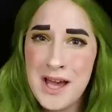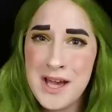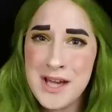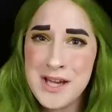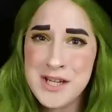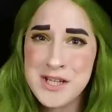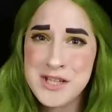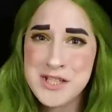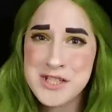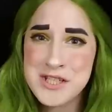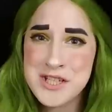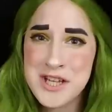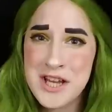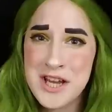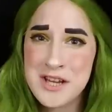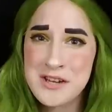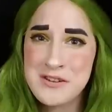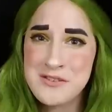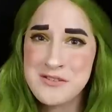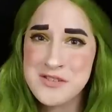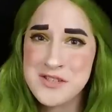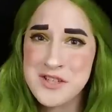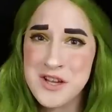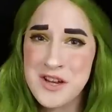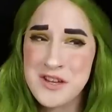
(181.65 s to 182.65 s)

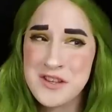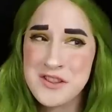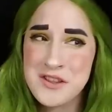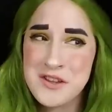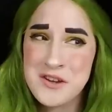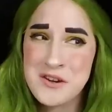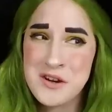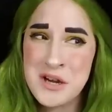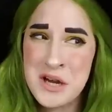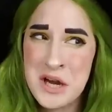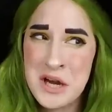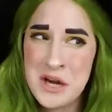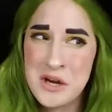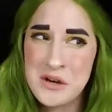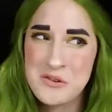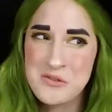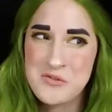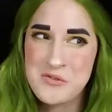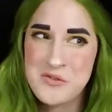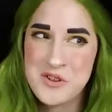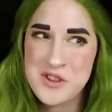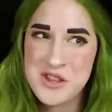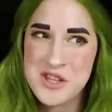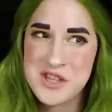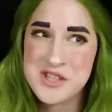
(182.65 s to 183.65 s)
eyeshadows on their own
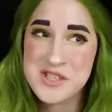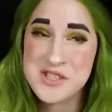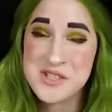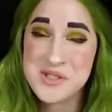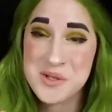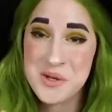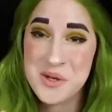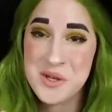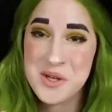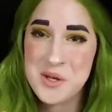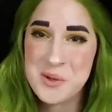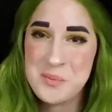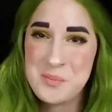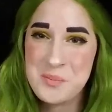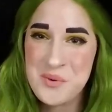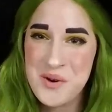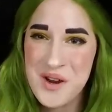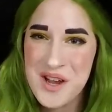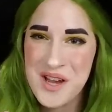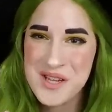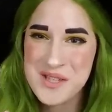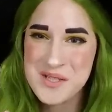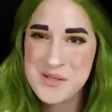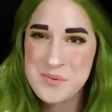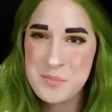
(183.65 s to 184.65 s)
for this sort of
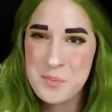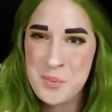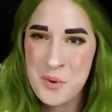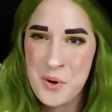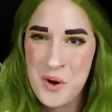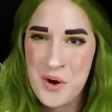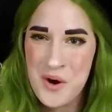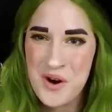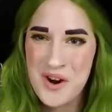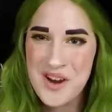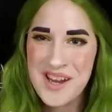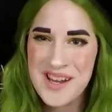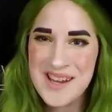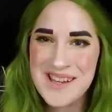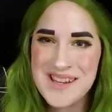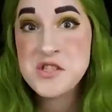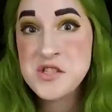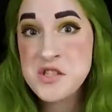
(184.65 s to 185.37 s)
price point.